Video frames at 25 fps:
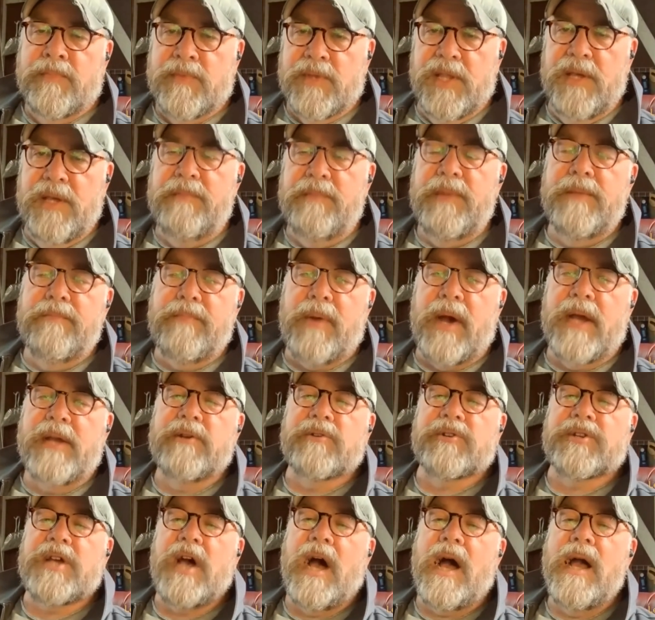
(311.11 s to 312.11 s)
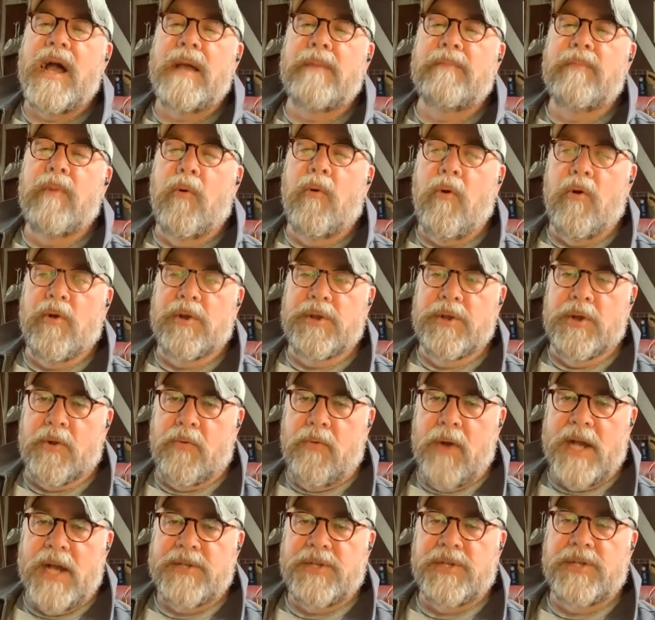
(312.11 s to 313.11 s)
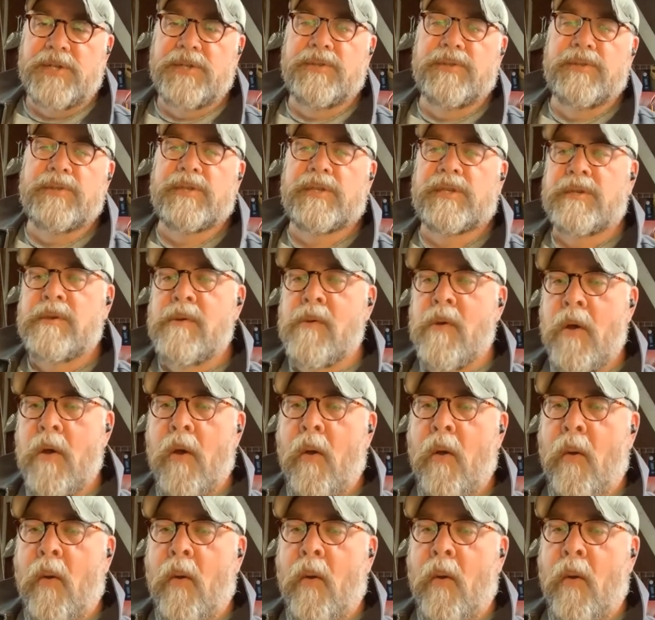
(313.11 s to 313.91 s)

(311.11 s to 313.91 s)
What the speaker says: limited by your time or your questions,